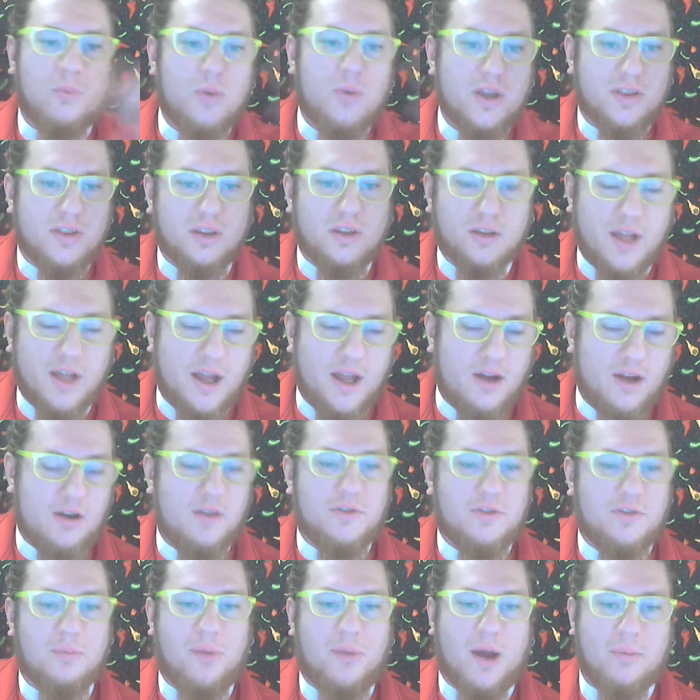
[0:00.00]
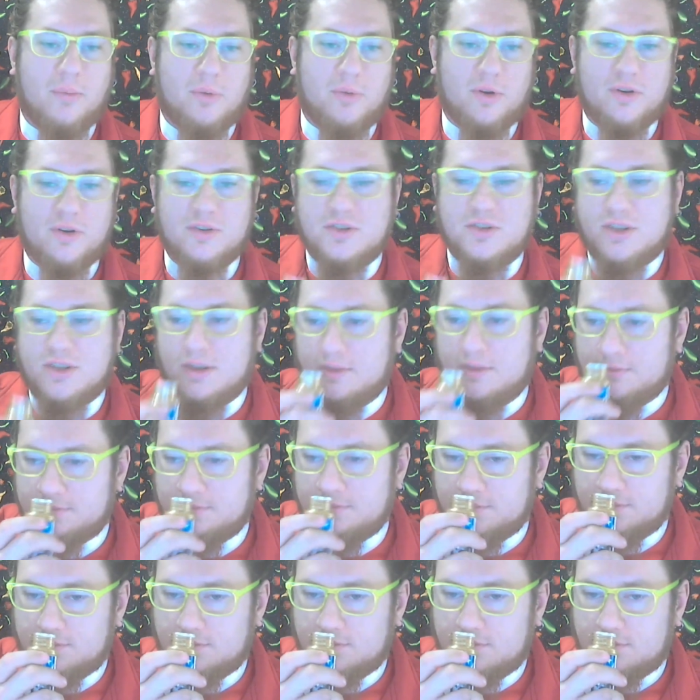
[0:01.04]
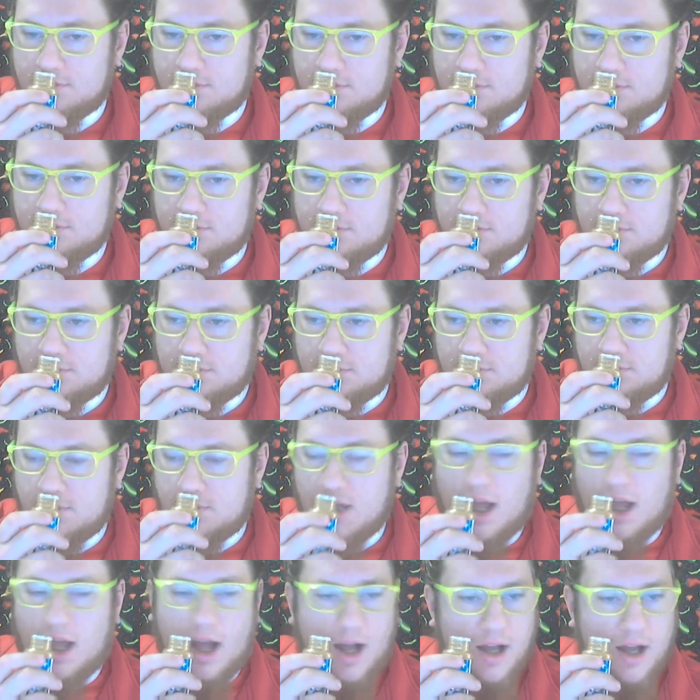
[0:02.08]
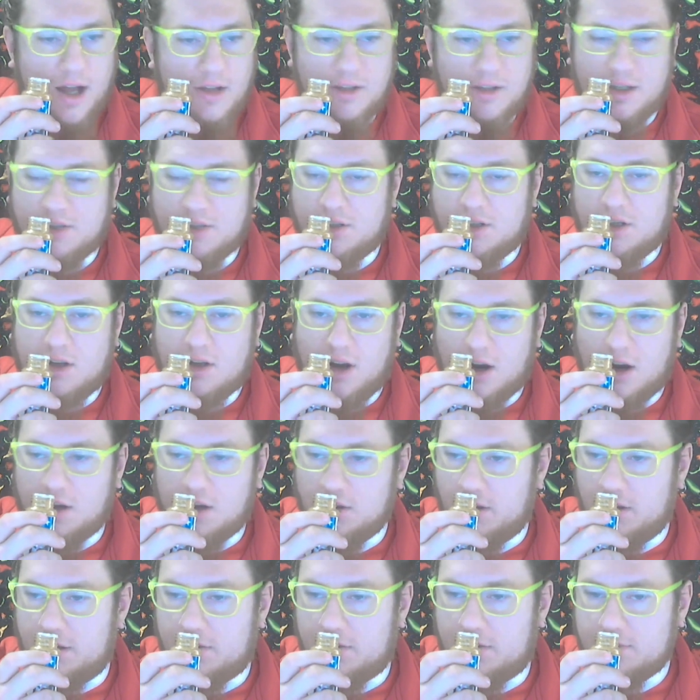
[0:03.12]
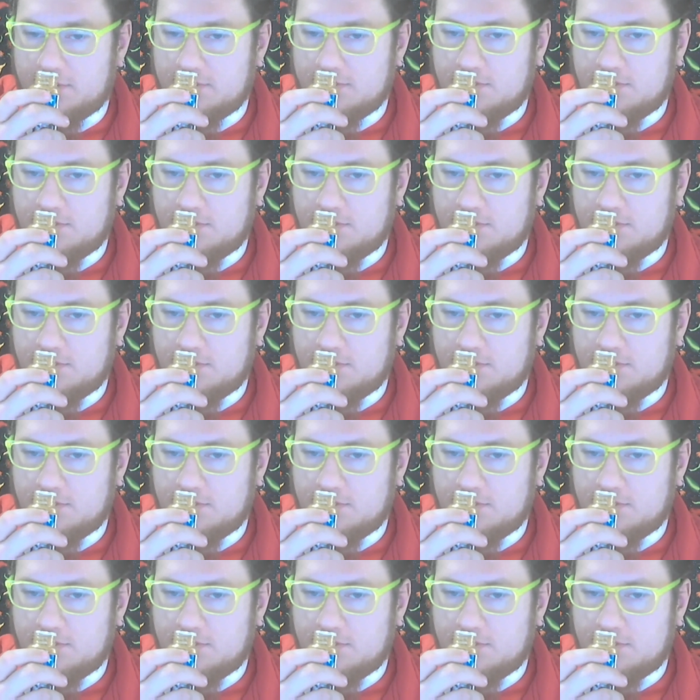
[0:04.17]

with the layer of the peppers, the onion, the garlic.